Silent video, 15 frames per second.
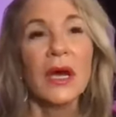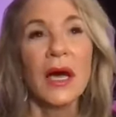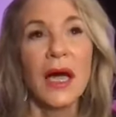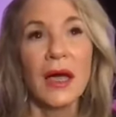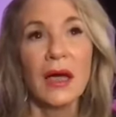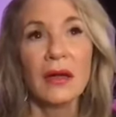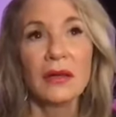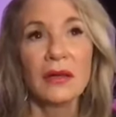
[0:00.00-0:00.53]

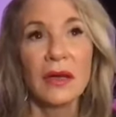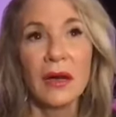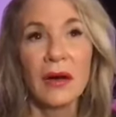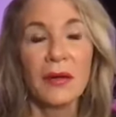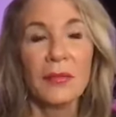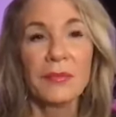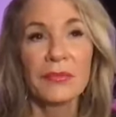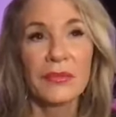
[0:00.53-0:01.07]

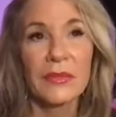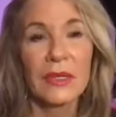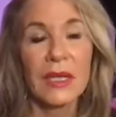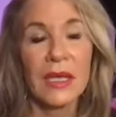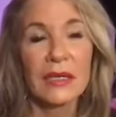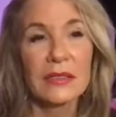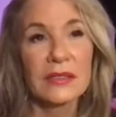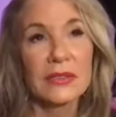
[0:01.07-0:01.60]

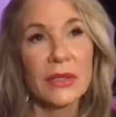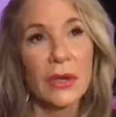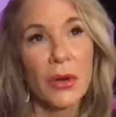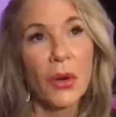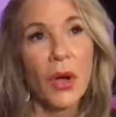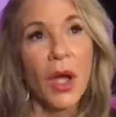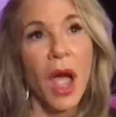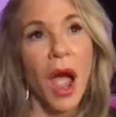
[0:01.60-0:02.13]
And
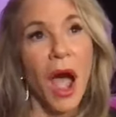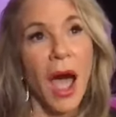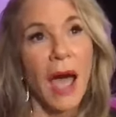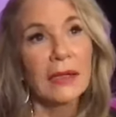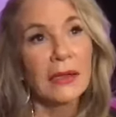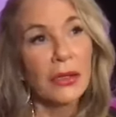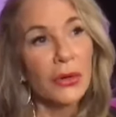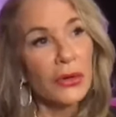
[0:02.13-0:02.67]
so I
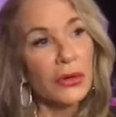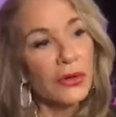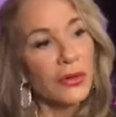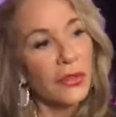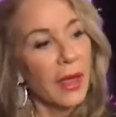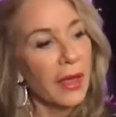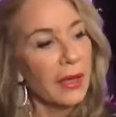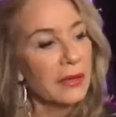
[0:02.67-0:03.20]
learned
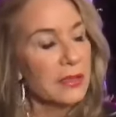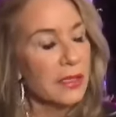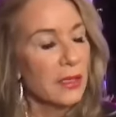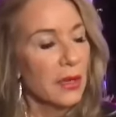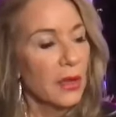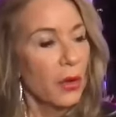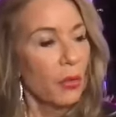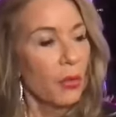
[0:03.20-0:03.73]
that
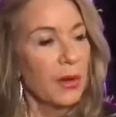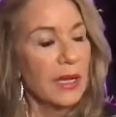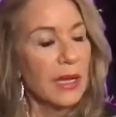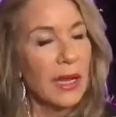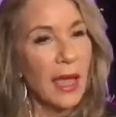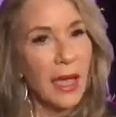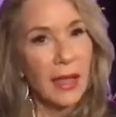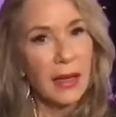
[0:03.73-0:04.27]
when
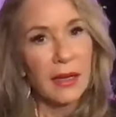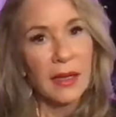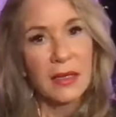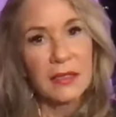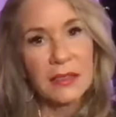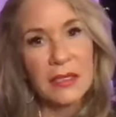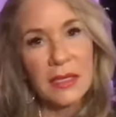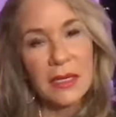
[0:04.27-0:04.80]
he had an
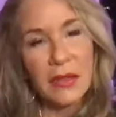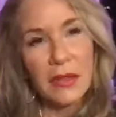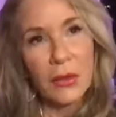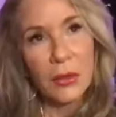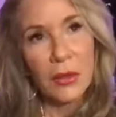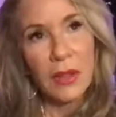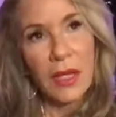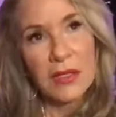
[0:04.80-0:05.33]
idea, there
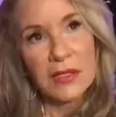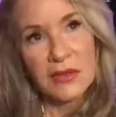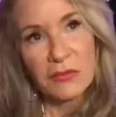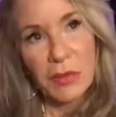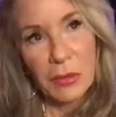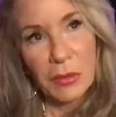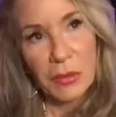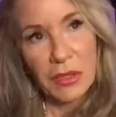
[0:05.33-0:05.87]
were lots of
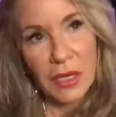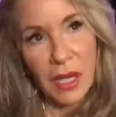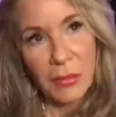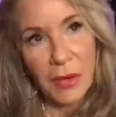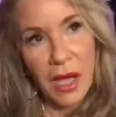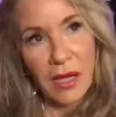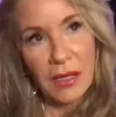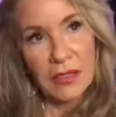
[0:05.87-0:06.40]
people that got
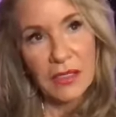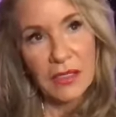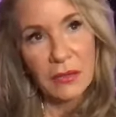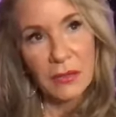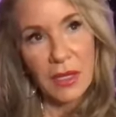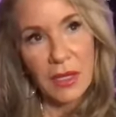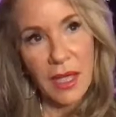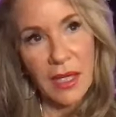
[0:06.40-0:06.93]
behind
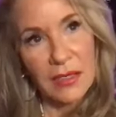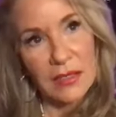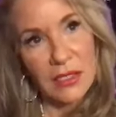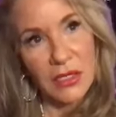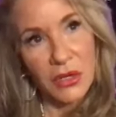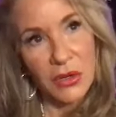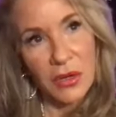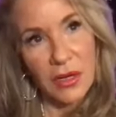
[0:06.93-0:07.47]
him and
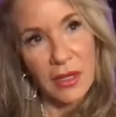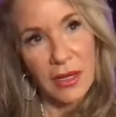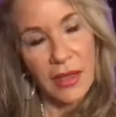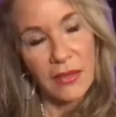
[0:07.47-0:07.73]
executed it.